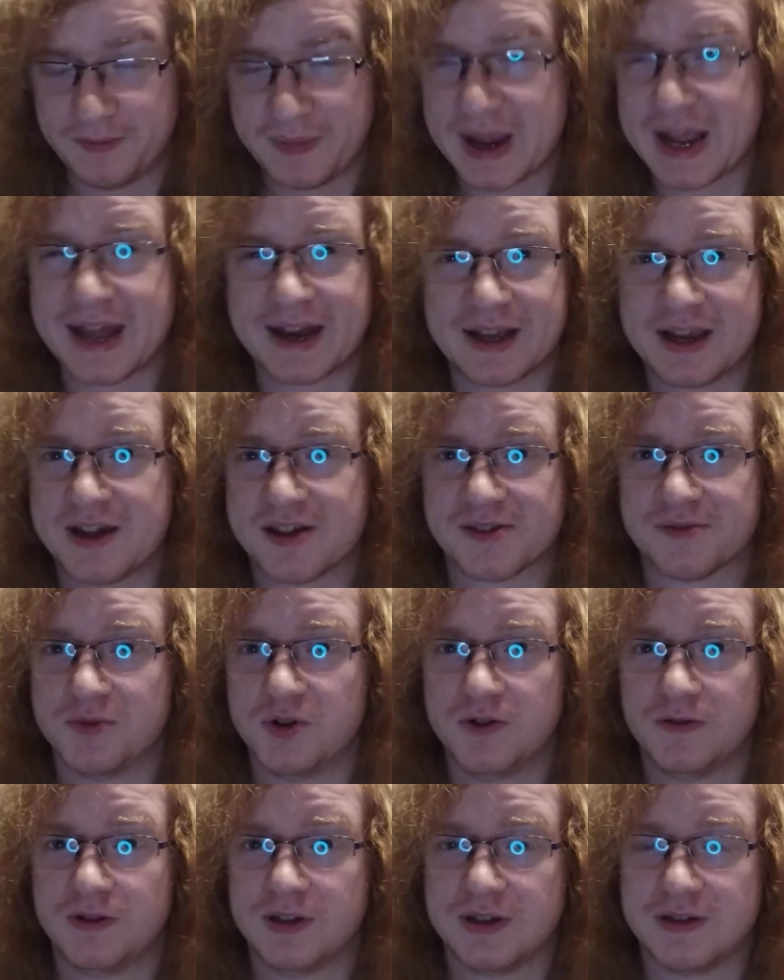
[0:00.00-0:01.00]
badass
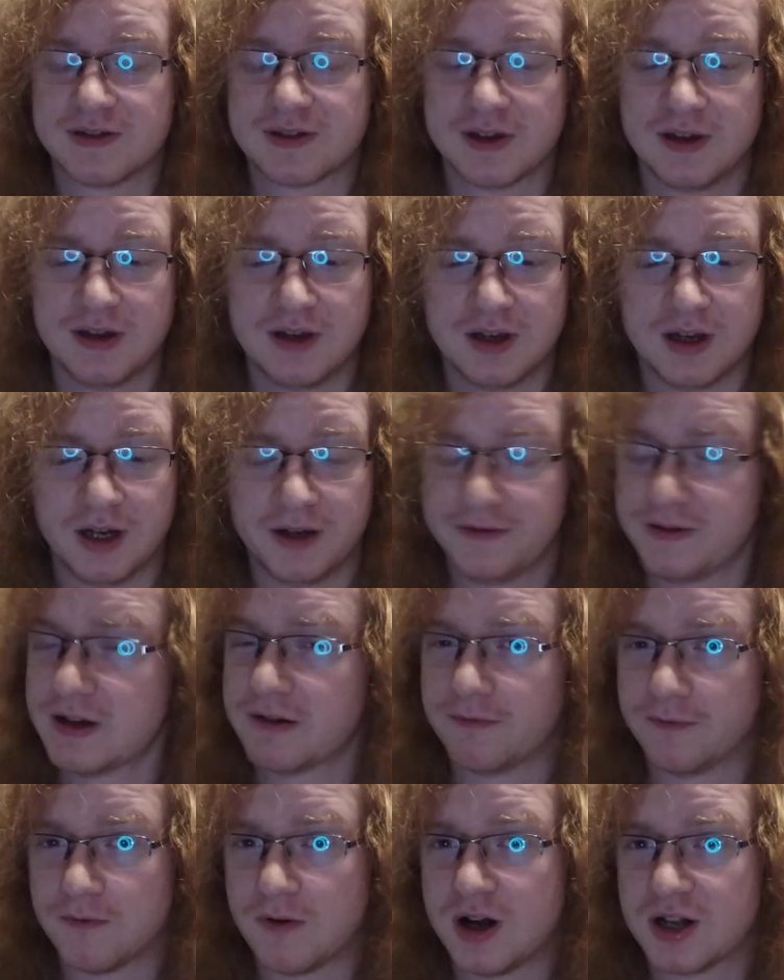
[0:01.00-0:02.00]
movies. If you
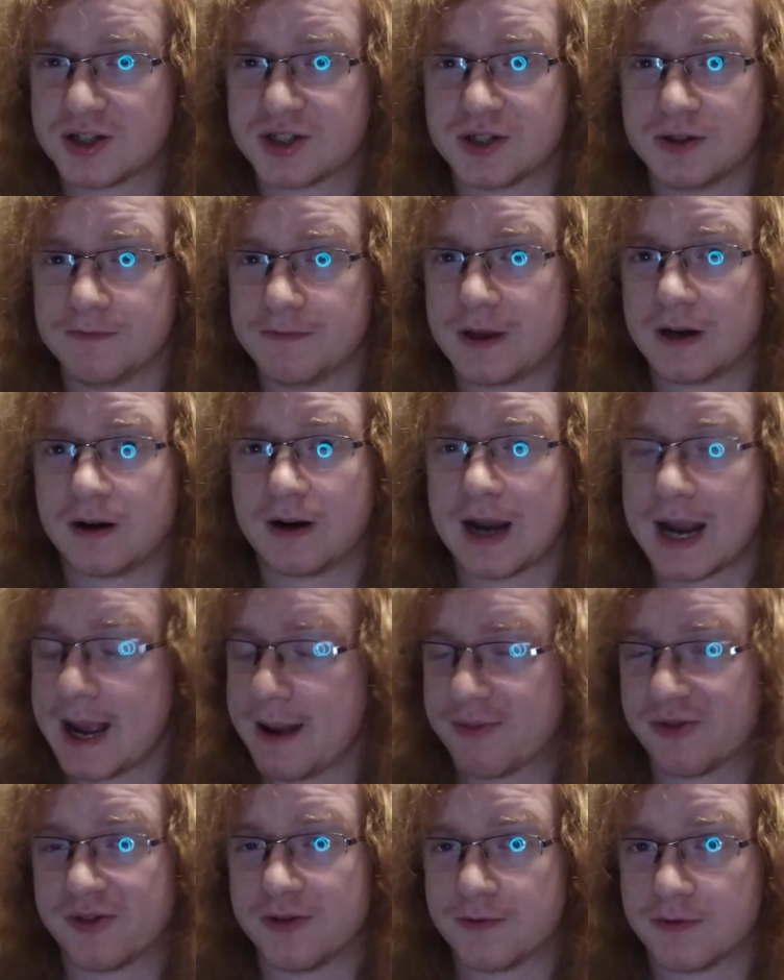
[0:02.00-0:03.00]
haven't watched them, they're
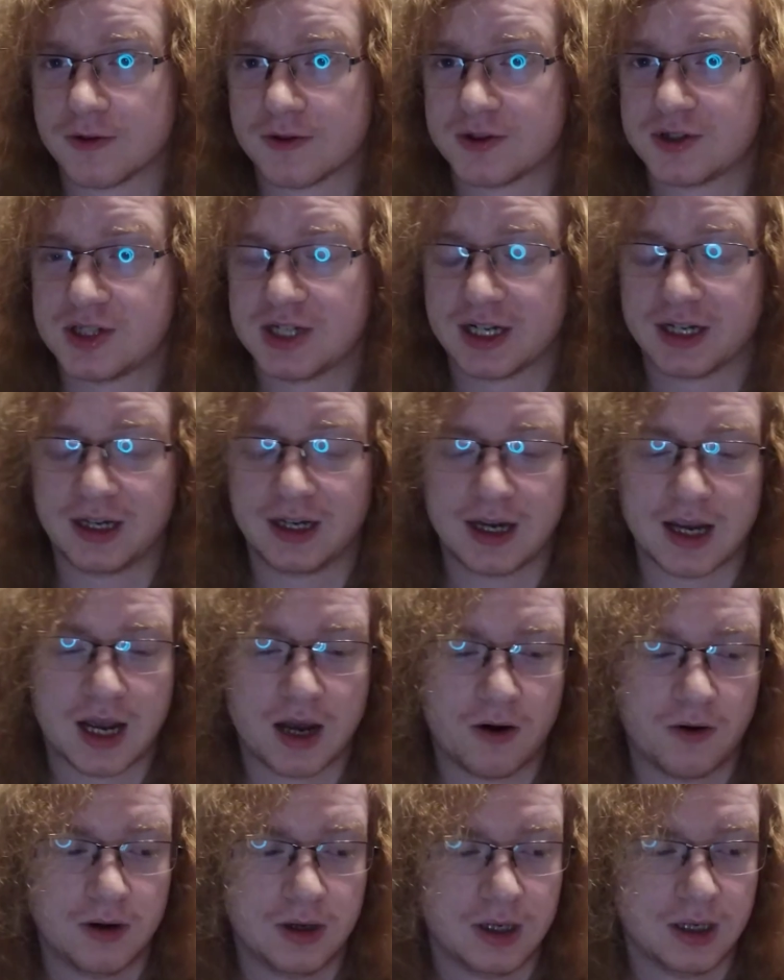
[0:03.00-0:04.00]
absolutely worth checking
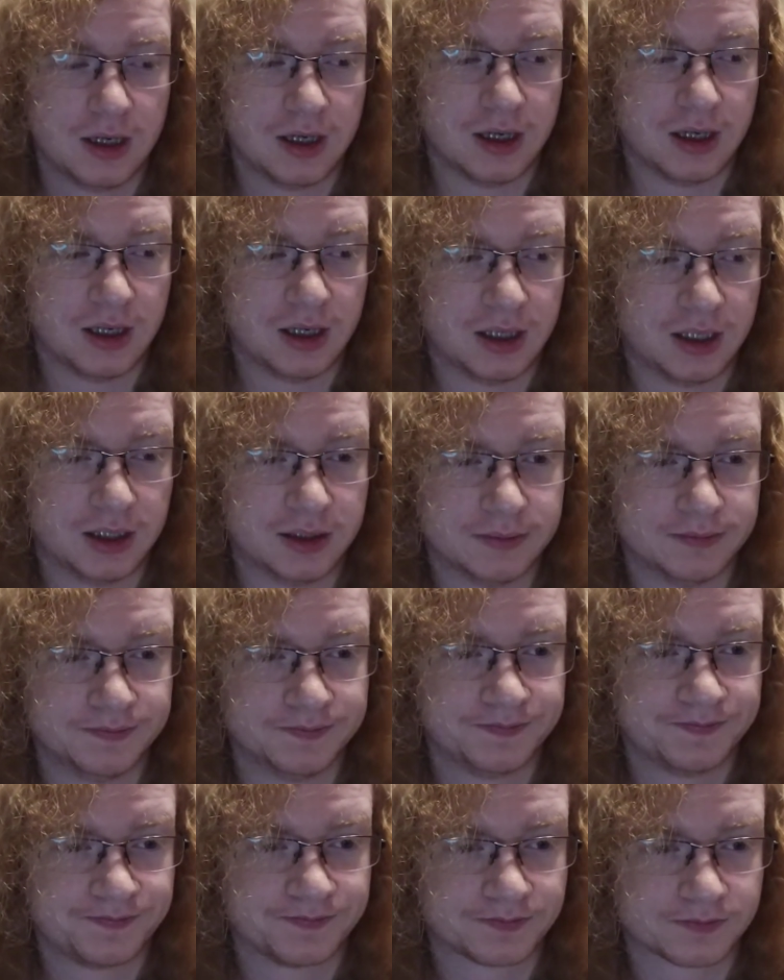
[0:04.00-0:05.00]
out.
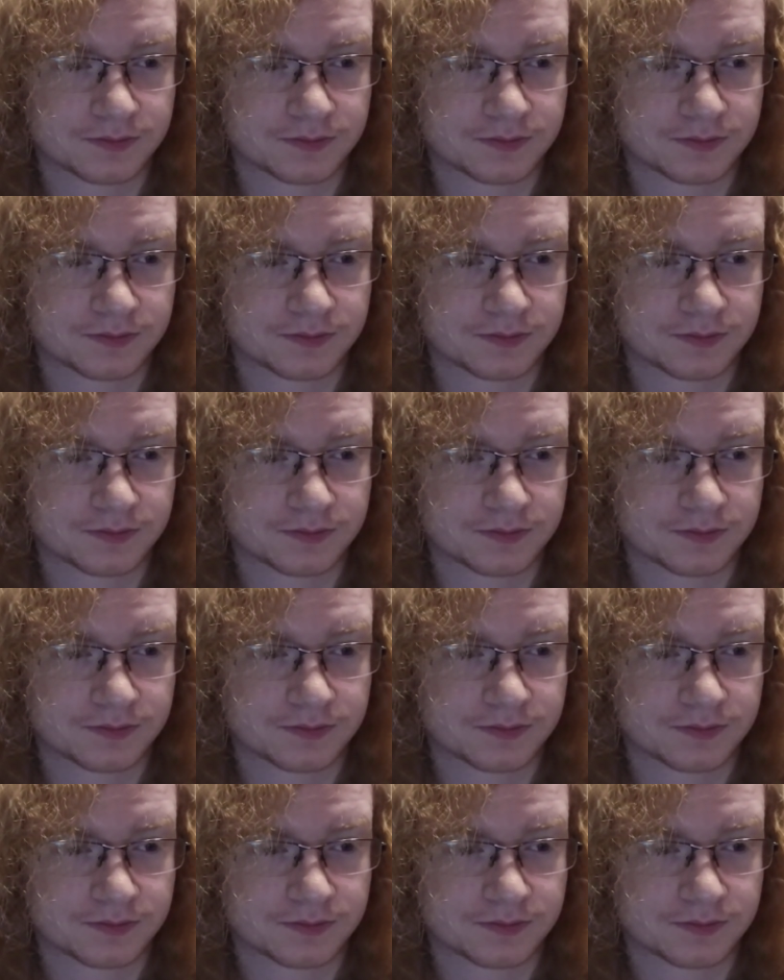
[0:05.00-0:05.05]
Um,